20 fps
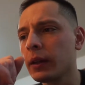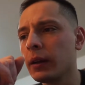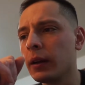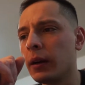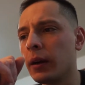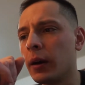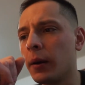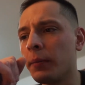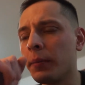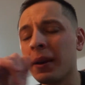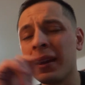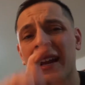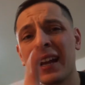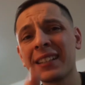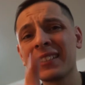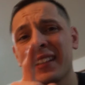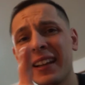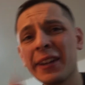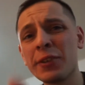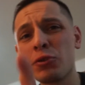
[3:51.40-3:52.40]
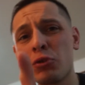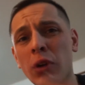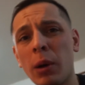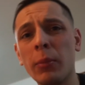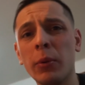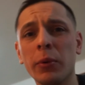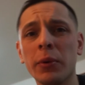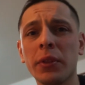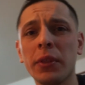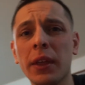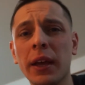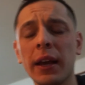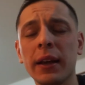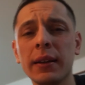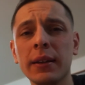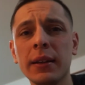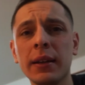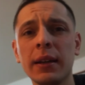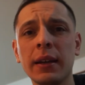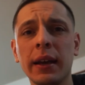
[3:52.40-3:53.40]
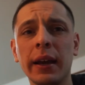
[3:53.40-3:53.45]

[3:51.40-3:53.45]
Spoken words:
And actually I had trouble with that.